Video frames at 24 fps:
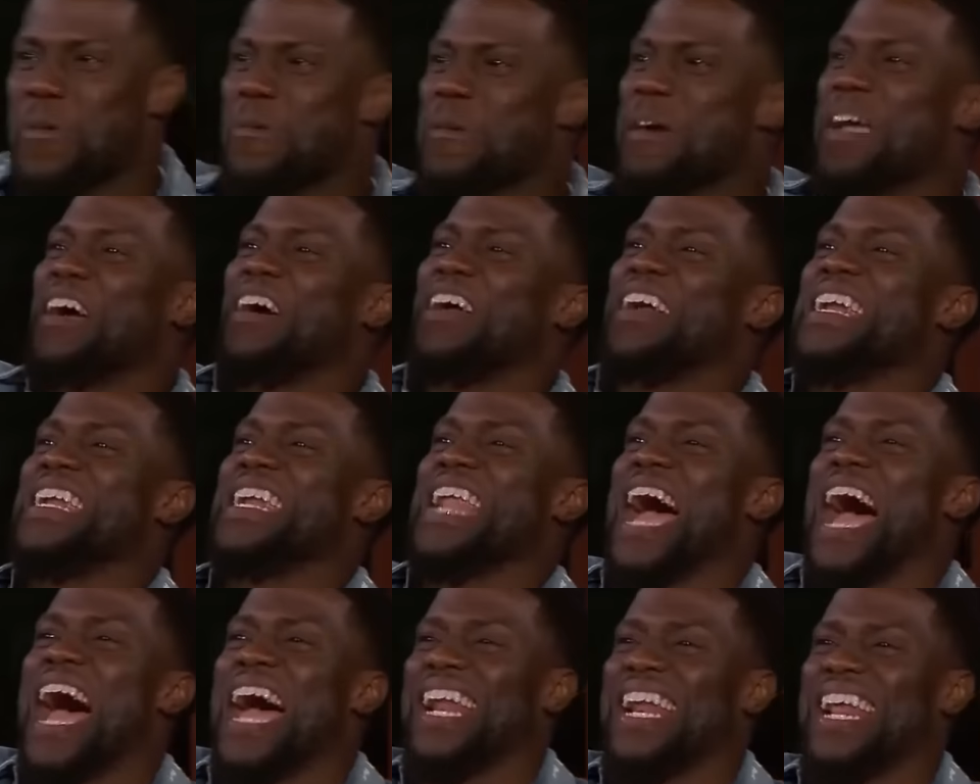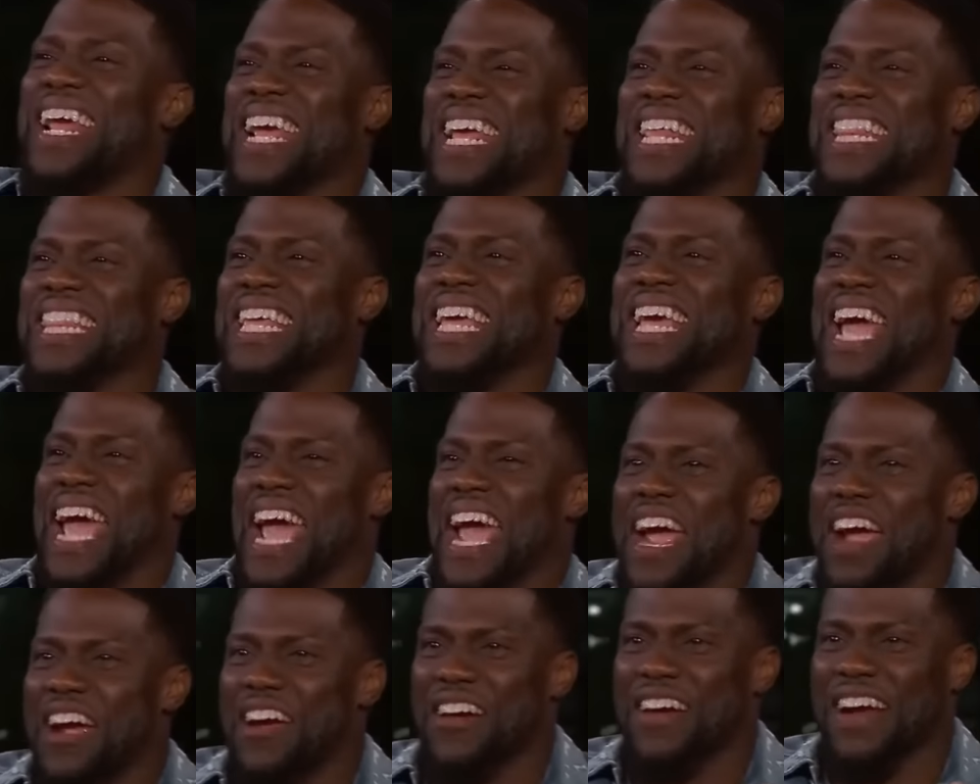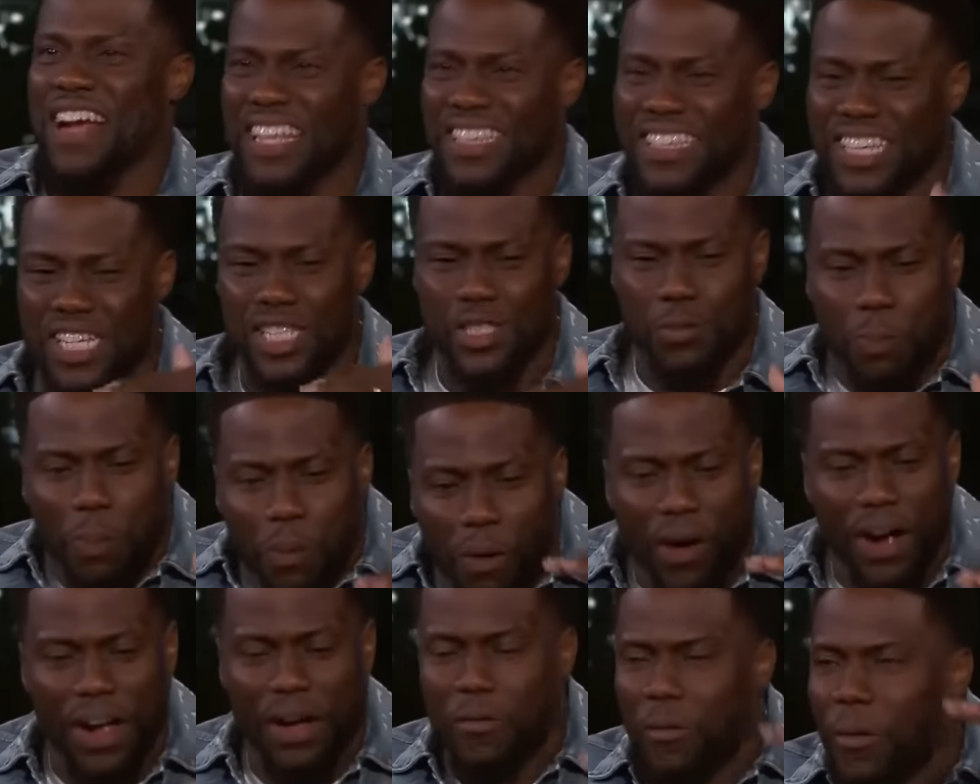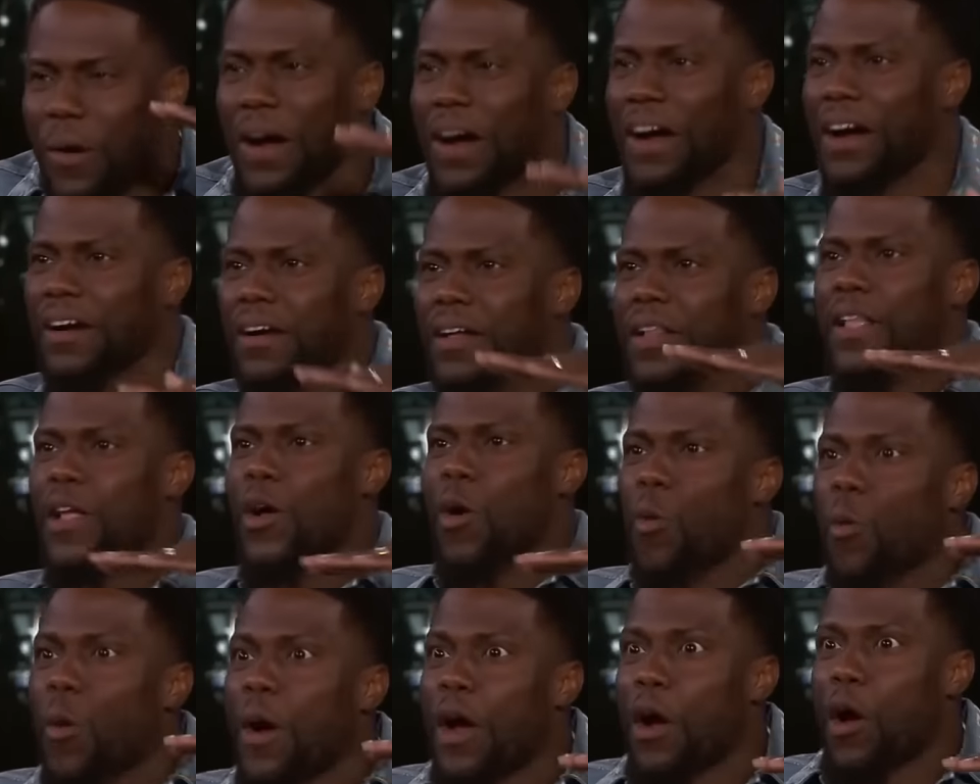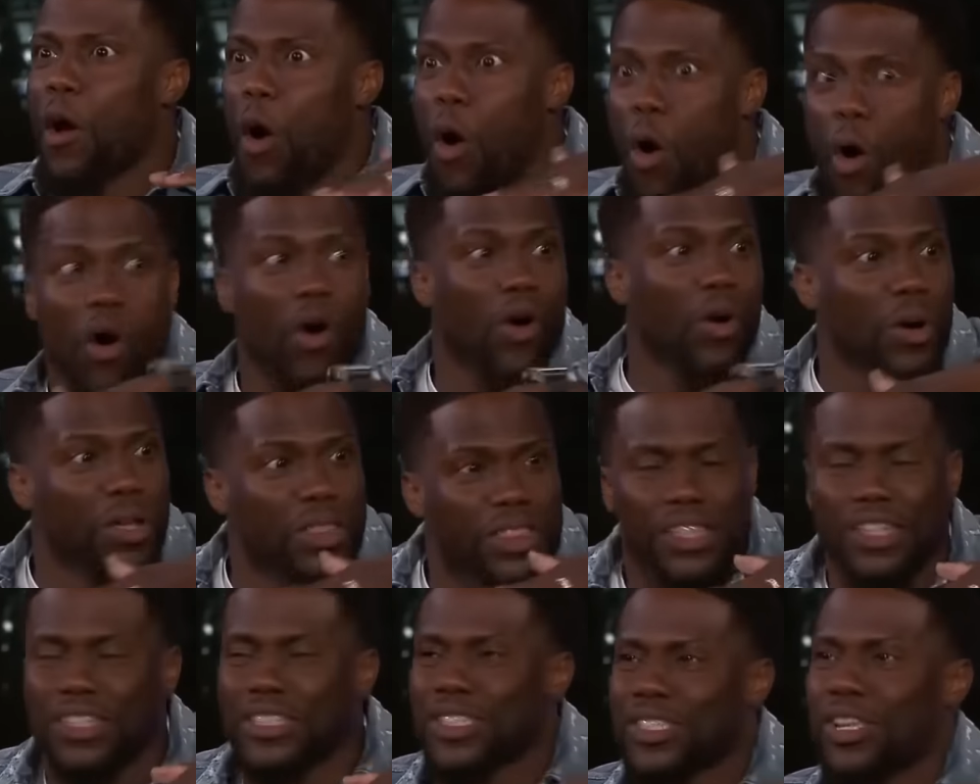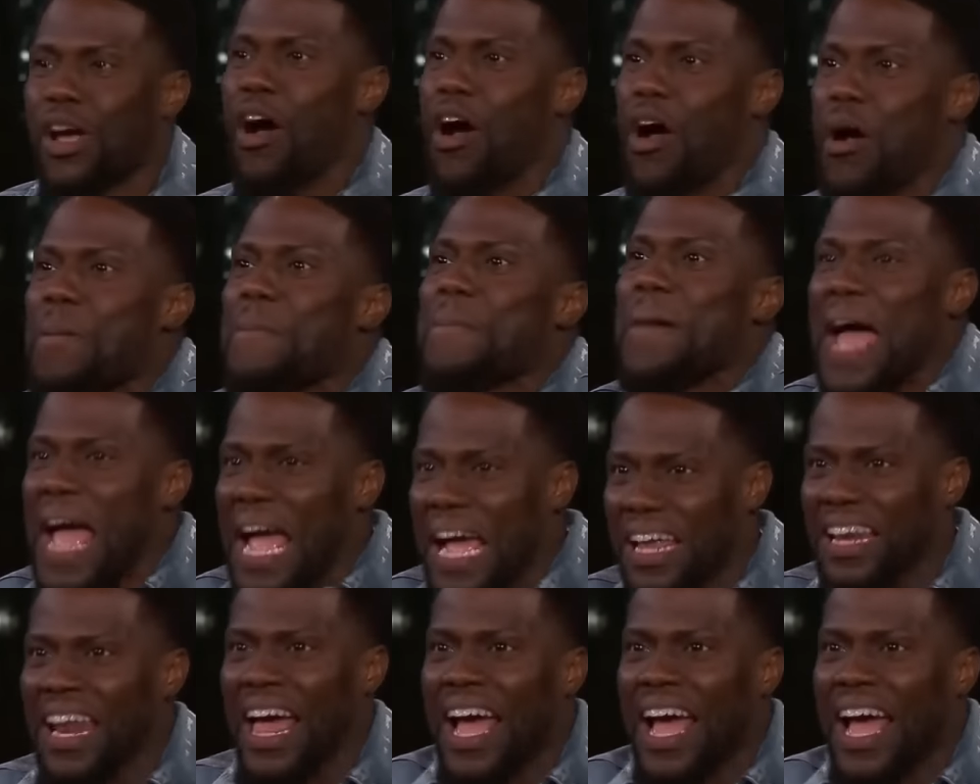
we are not in the air. At this point, we're, we're on the tarmac.